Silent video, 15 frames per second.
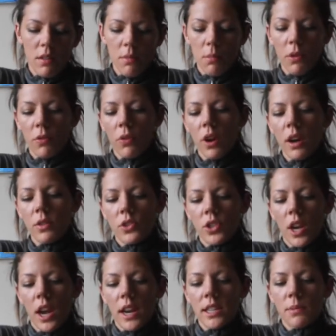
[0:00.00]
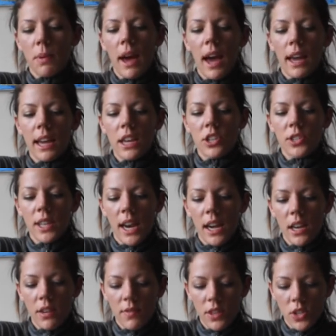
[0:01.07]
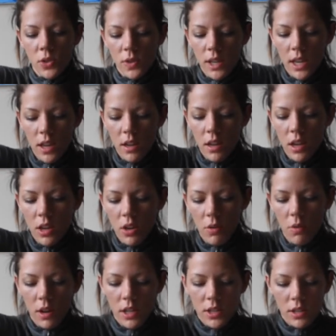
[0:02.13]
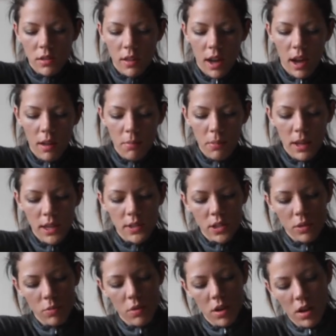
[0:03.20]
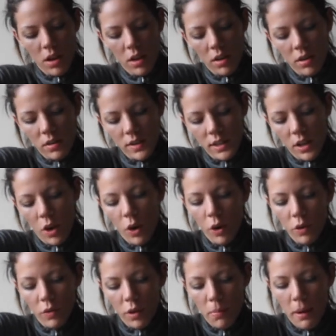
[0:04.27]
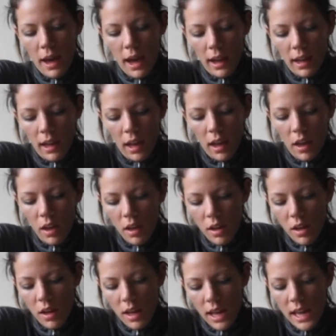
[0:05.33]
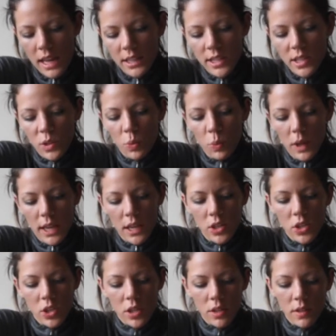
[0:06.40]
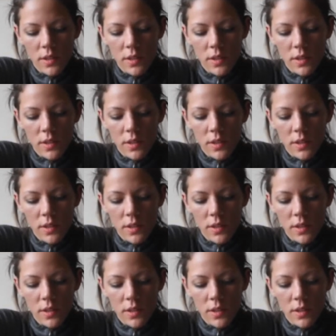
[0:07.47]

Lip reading: Before I was trying to pack each side individually, you don't want to do that because you want to overpack it and squish.